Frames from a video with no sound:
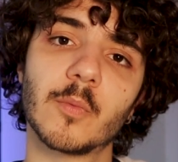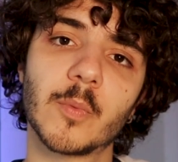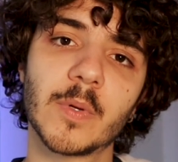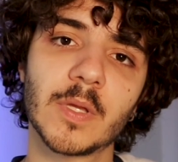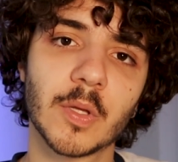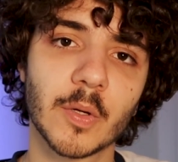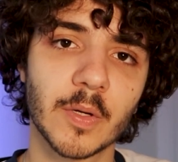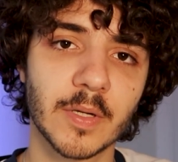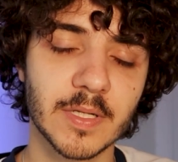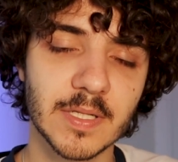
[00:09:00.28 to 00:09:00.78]

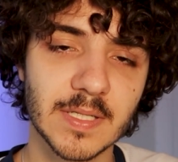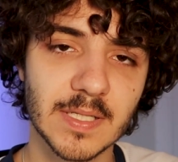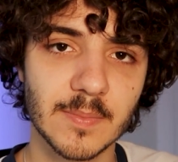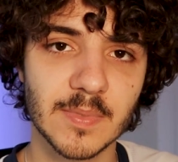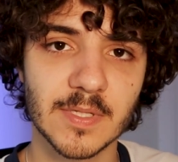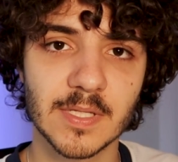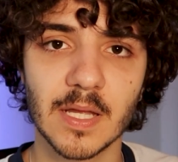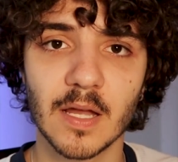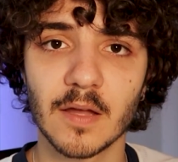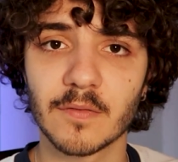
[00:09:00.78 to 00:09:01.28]
relearning some
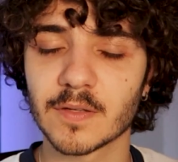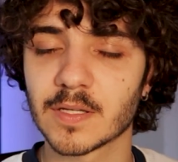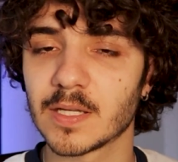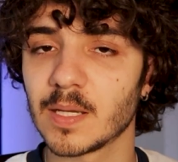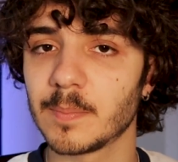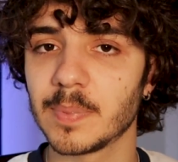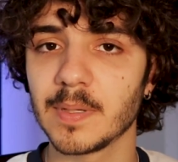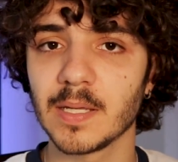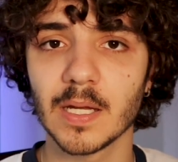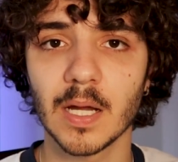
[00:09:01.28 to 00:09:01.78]
stuff,
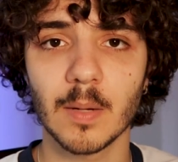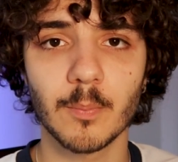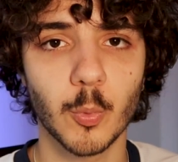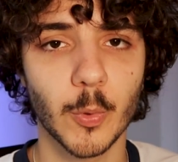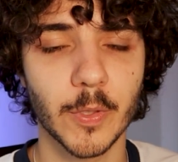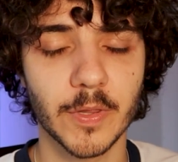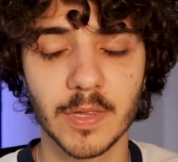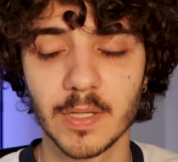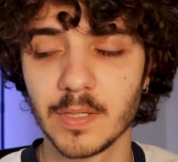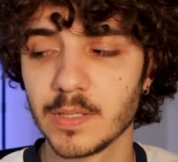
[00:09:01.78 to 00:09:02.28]
keeping up
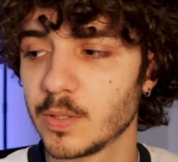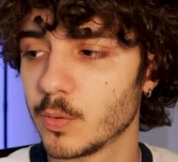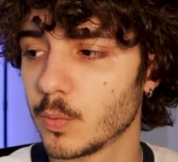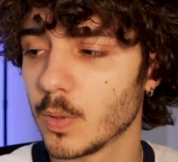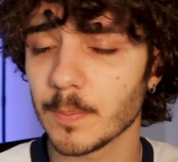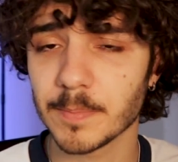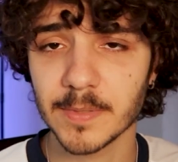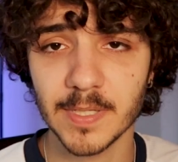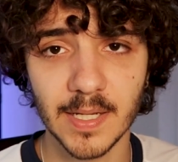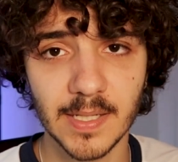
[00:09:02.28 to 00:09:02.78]
with the new
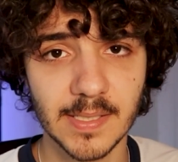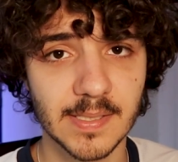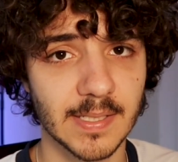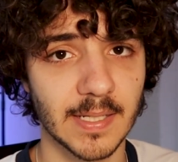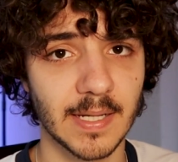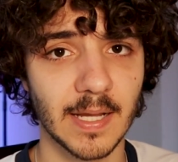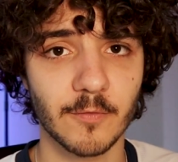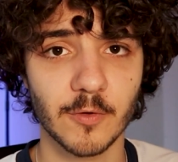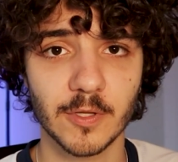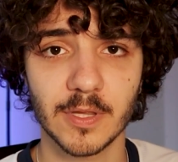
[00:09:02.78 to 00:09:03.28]
updates
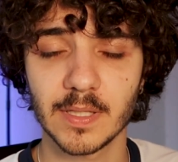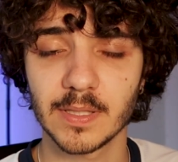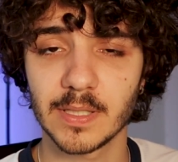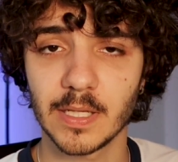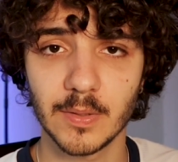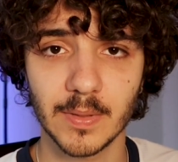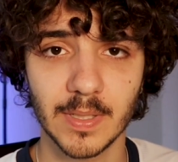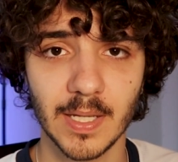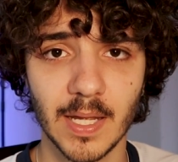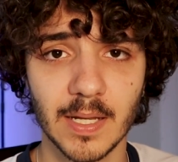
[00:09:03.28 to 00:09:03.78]
and everything that
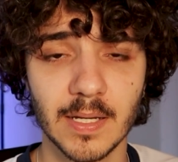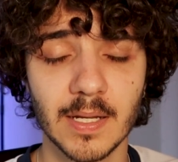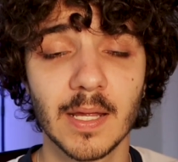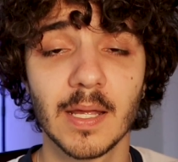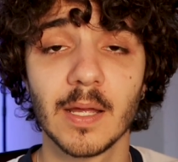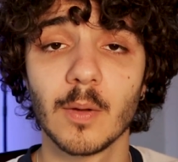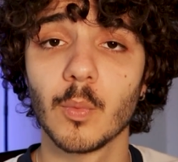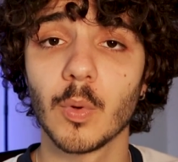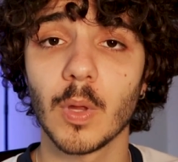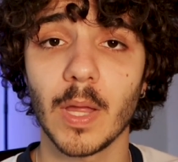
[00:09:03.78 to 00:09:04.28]
you can
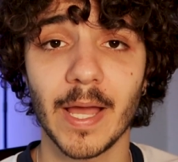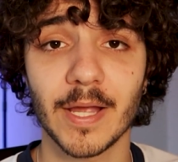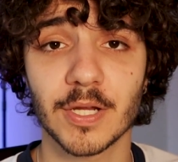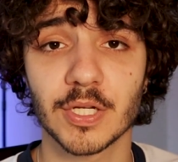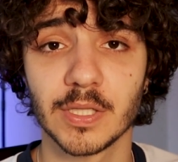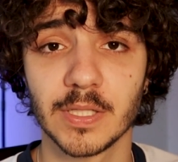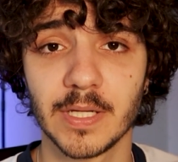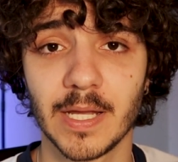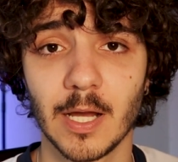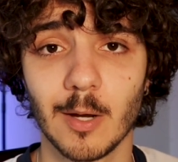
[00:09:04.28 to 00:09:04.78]
will
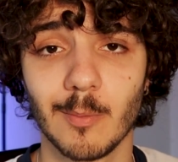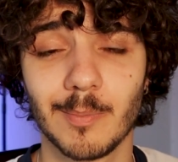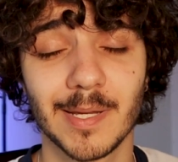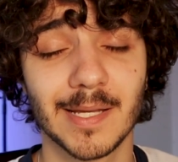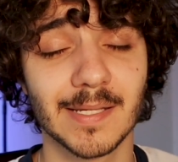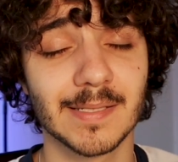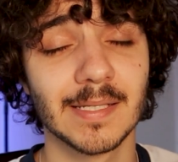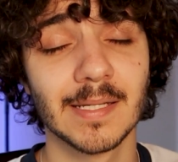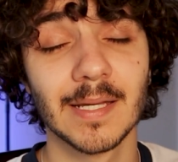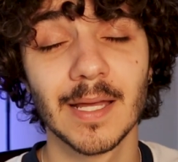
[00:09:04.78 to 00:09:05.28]
actually help,
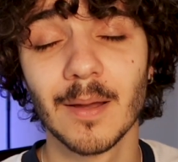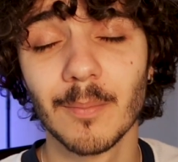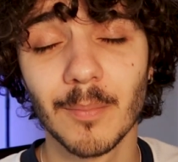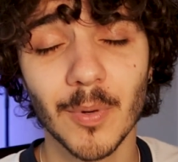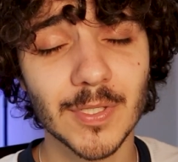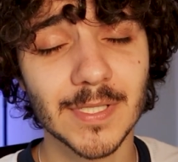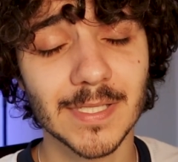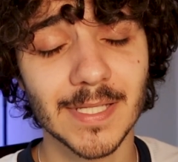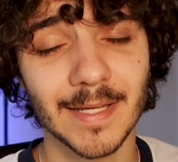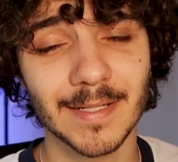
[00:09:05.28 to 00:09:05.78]
because
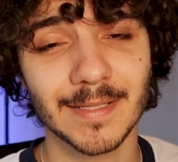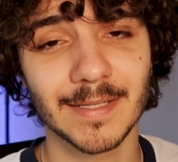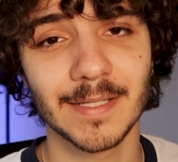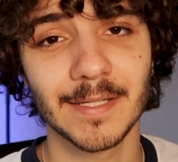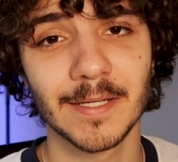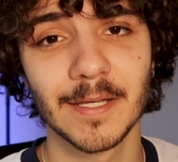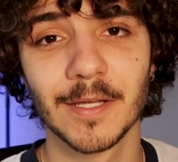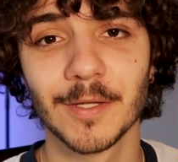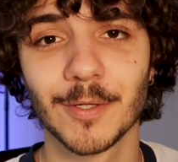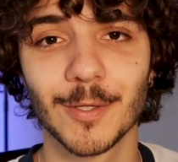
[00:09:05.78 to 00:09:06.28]
most
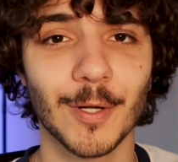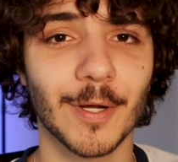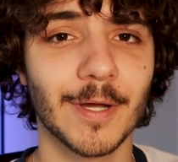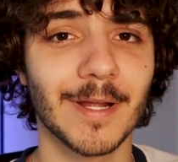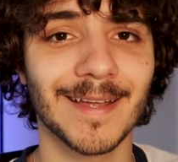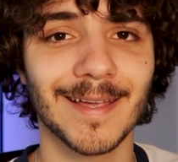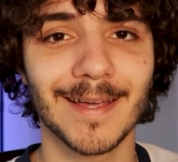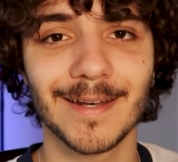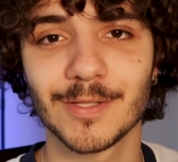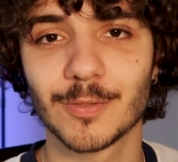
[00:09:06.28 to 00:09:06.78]
likely you're not going
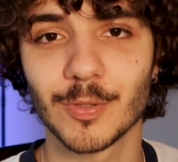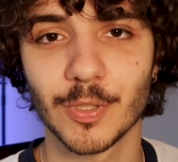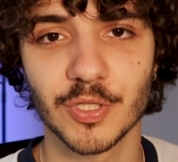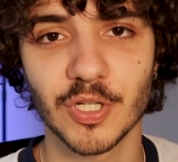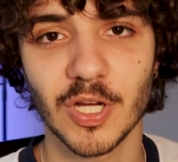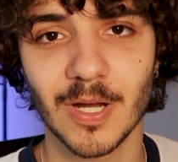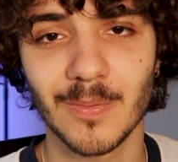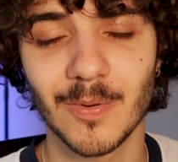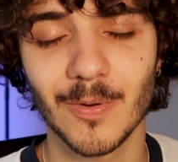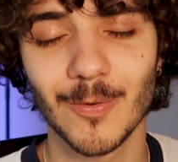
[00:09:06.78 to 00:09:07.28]
to get into a
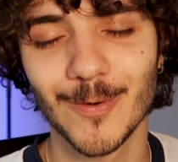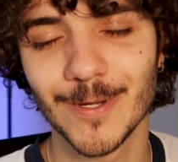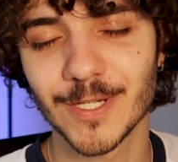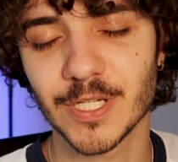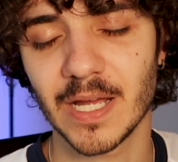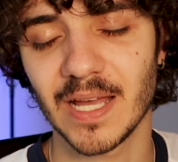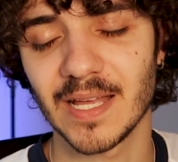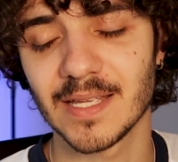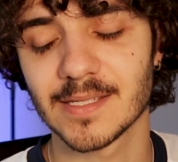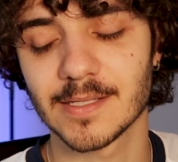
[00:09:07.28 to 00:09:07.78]
job which
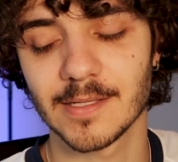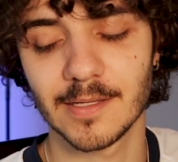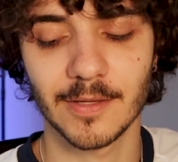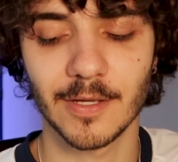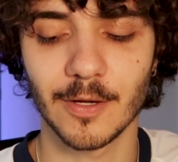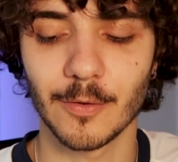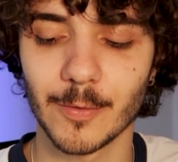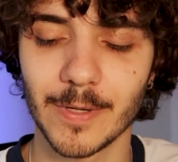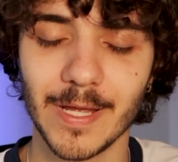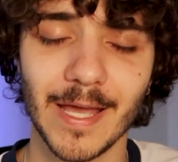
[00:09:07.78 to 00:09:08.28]
has
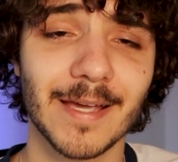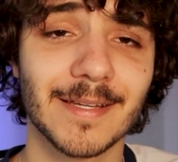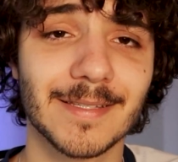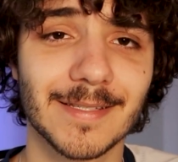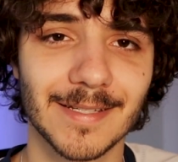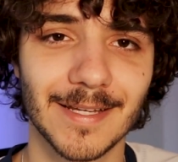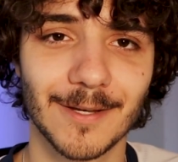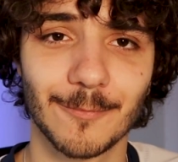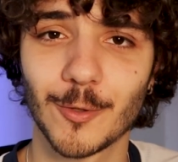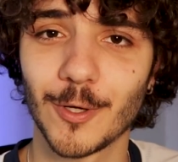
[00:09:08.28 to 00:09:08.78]
their React
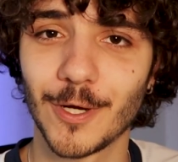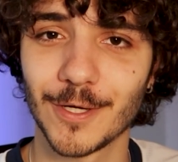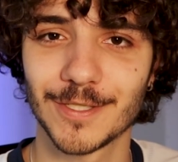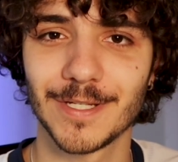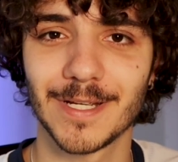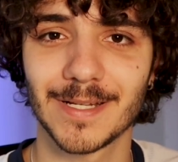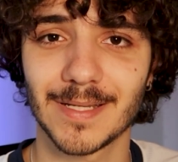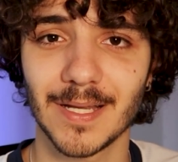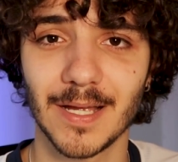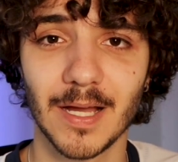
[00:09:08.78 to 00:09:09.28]

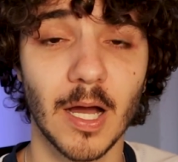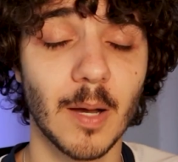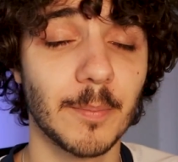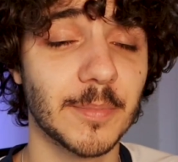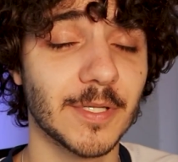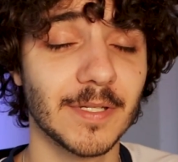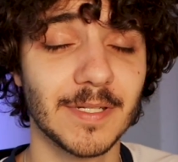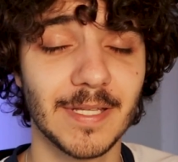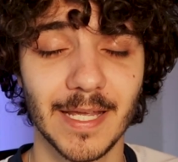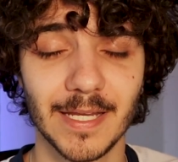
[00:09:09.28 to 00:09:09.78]
project up
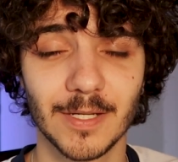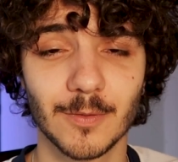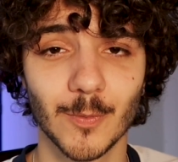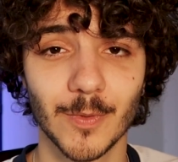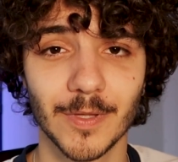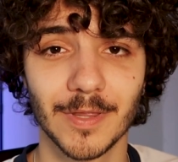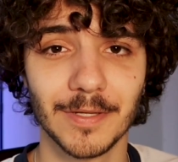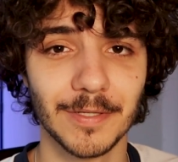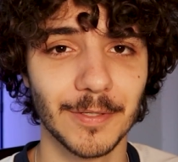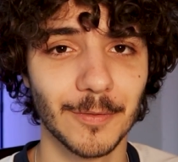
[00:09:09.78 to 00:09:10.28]
to date
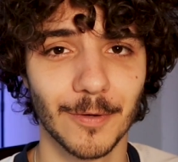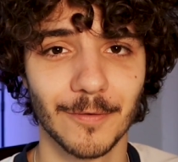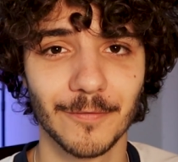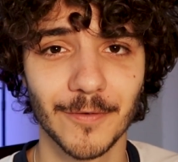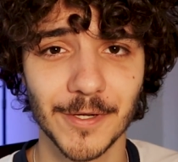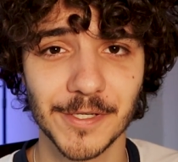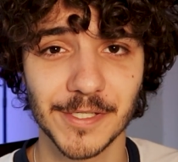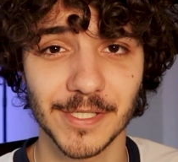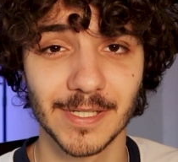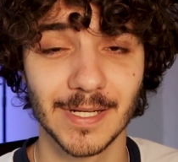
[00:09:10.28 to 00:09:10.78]
with a newer
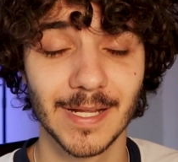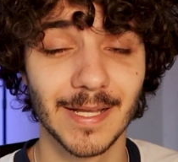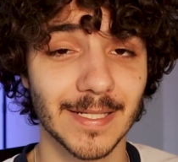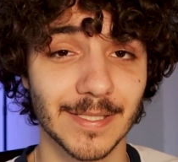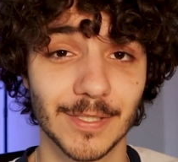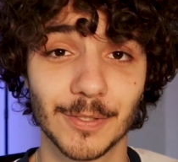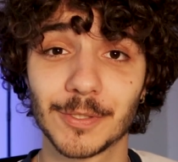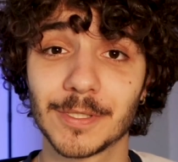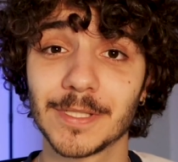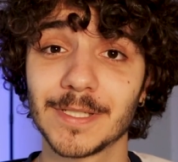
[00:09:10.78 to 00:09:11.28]
version.
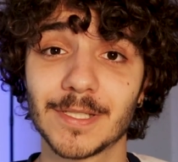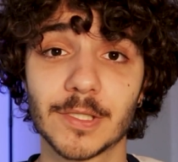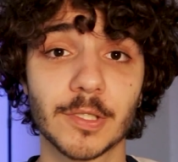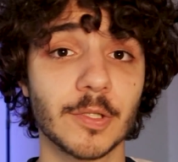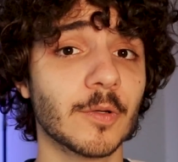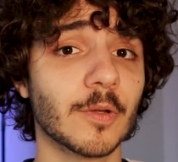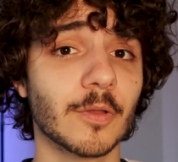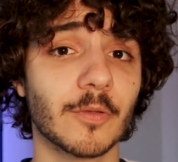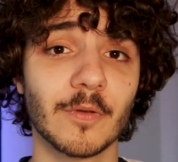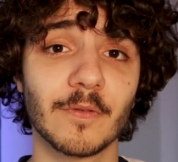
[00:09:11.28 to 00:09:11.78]
It's usually
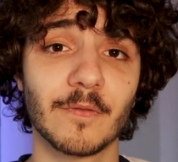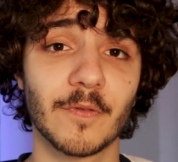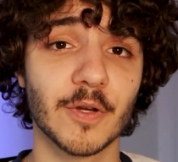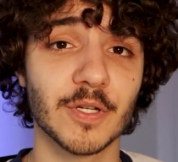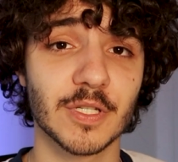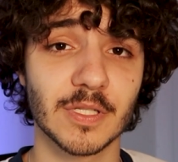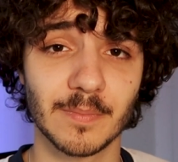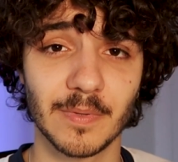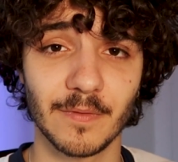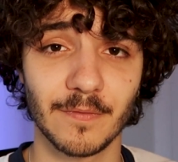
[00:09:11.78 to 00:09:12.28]
2 to 3
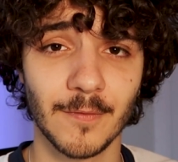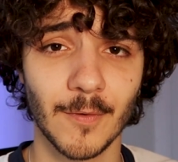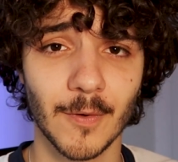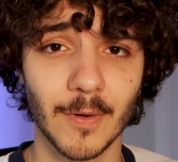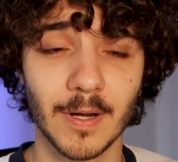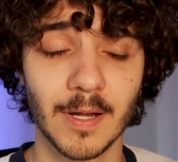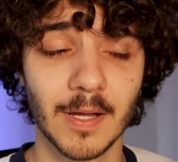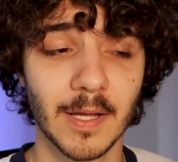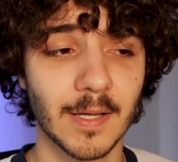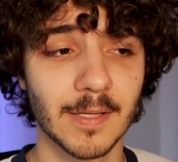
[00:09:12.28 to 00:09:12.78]
versions
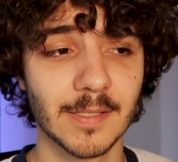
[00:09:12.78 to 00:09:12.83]
before.